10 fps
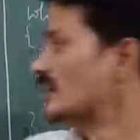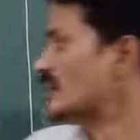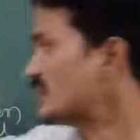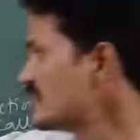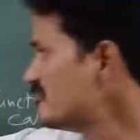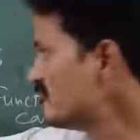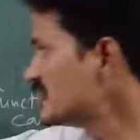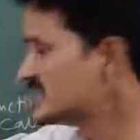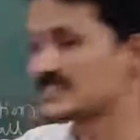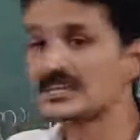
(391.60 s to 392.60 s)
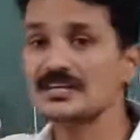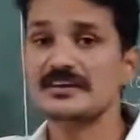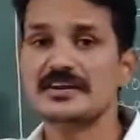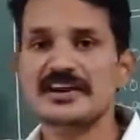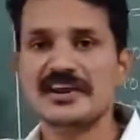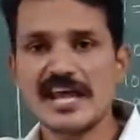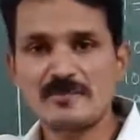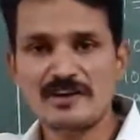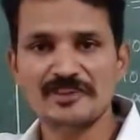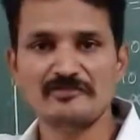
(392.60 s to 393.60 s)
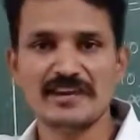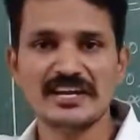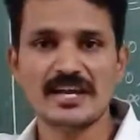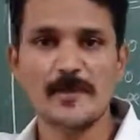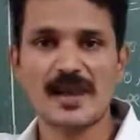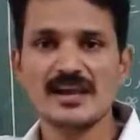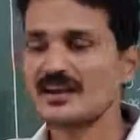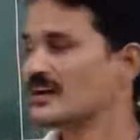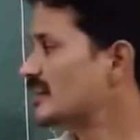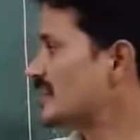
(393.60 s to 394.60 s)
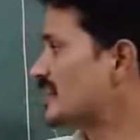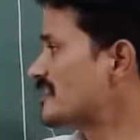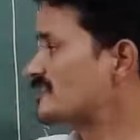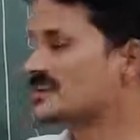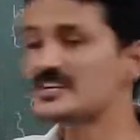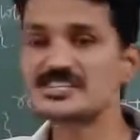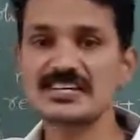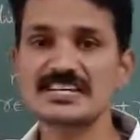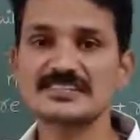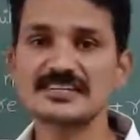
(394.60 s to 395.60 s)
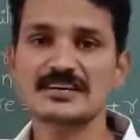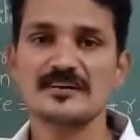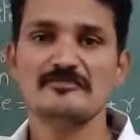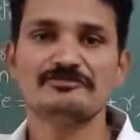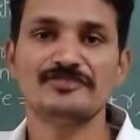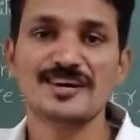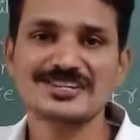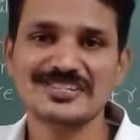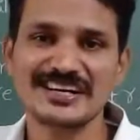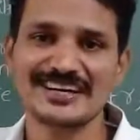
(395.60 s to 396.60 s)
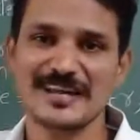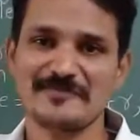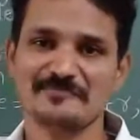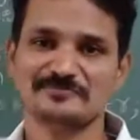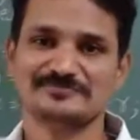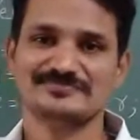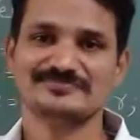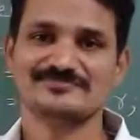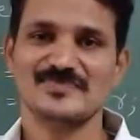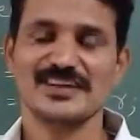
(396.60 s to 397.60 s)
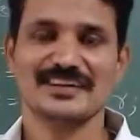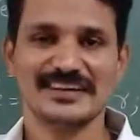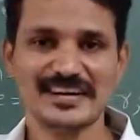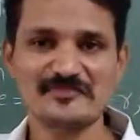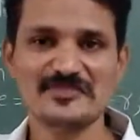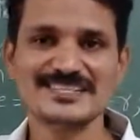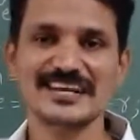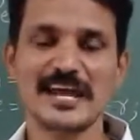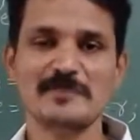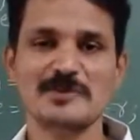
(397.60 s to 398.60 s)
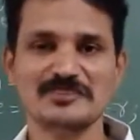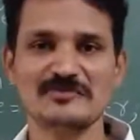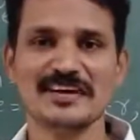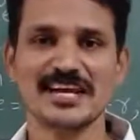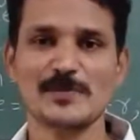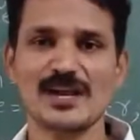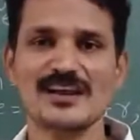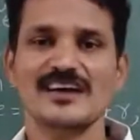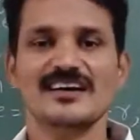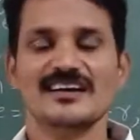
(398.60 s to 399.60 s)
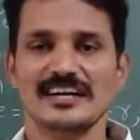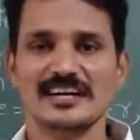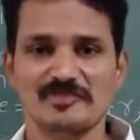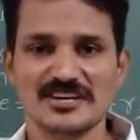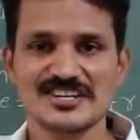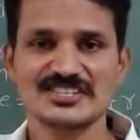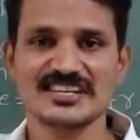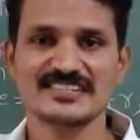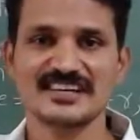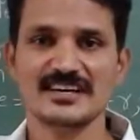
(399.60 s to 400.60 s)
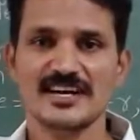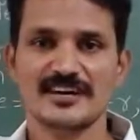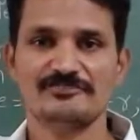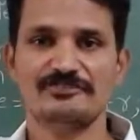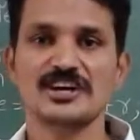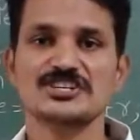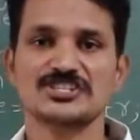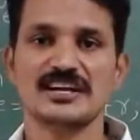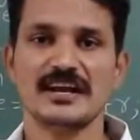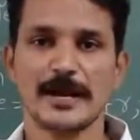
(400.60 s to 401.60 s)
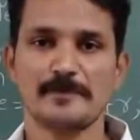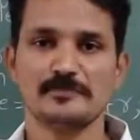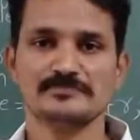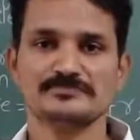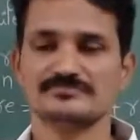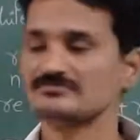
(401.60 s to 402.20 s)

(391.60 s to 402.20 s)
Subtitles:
Rev is the name of the variable. Reverse is the function name. Rev is the name of the variable. Reverse is the function name.